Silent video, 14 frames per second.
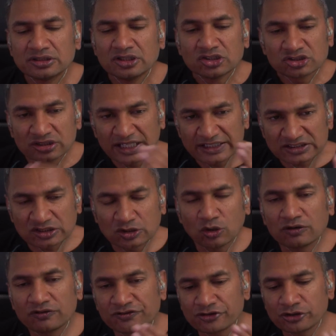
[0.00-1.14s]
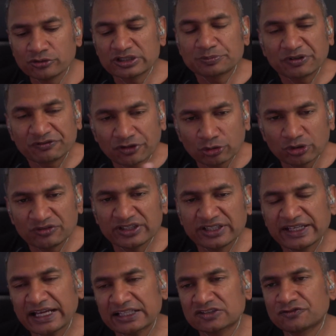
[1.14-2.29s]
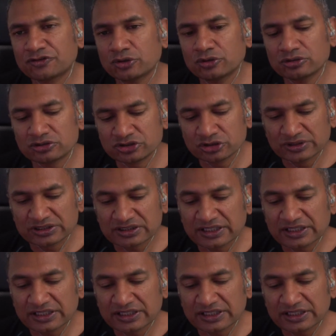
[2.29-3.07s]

So let's go through it. Before we even get through to it,